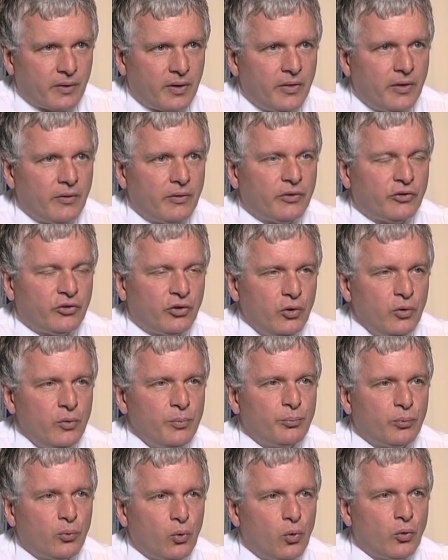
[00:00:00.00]
There are two
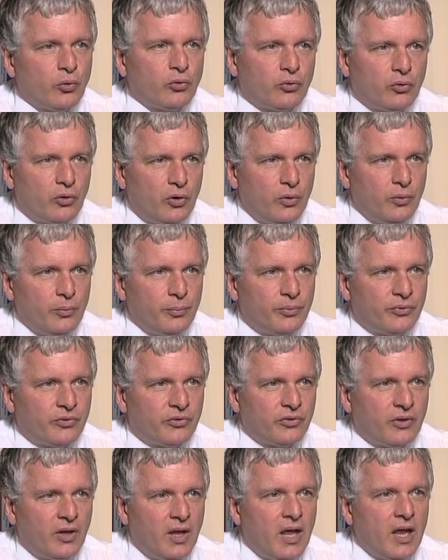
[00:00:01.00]
broad
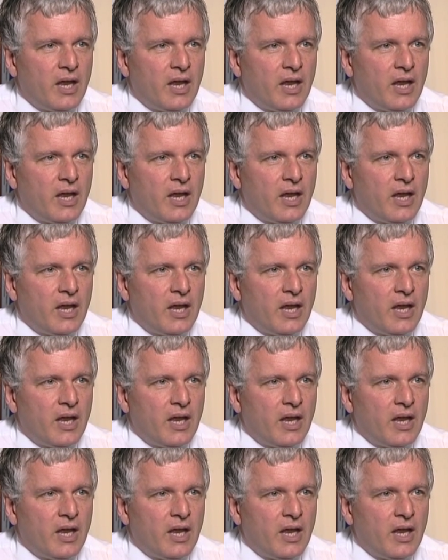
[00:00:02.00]
groups: